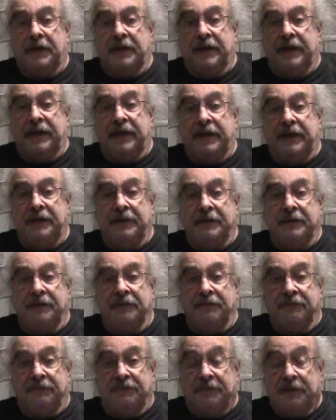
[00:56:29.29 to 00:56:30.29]
in
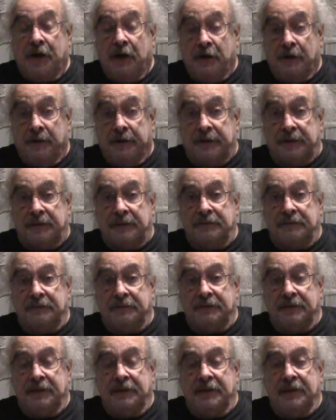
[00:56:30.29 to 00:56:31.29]
Florida
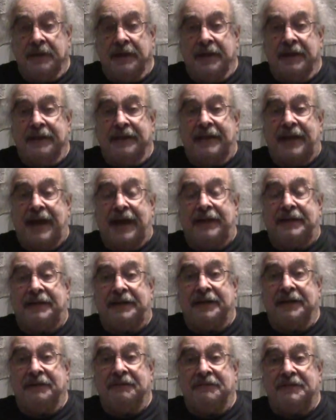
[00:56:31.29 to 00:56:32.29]
that
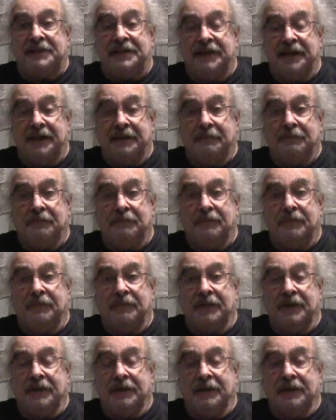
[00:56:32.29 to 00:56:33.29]
gives him
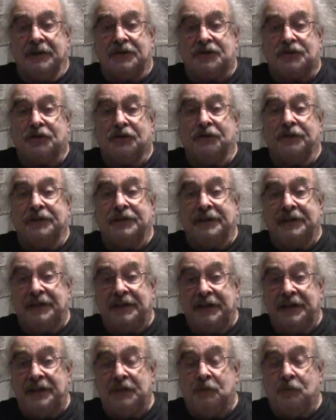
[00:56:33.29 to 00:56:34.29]
certain
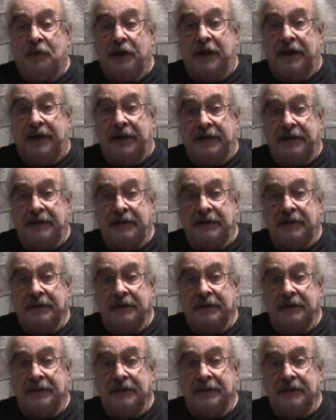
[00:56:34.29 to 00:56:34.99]
leeway